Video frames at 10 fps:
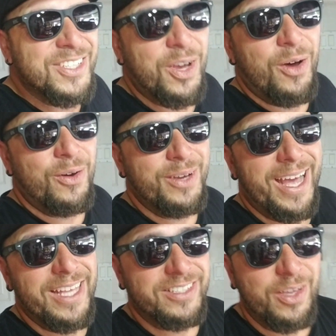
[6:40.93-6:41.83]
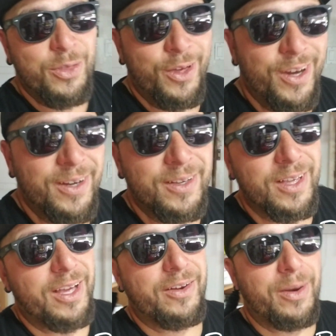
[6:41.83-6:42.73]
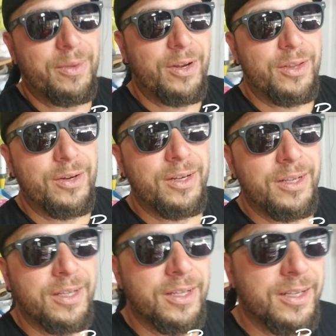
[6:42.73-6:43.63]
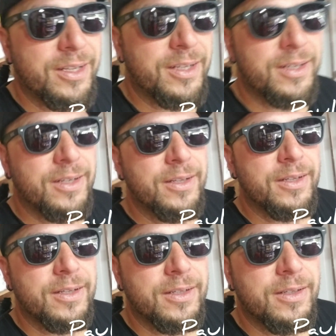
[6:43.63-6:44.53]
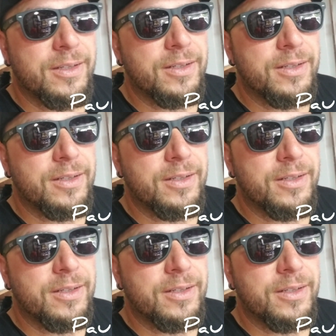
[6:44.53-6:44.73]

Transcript: So yeah, it's in there. I oh, grabbed Sick. another. I got another idea to do after.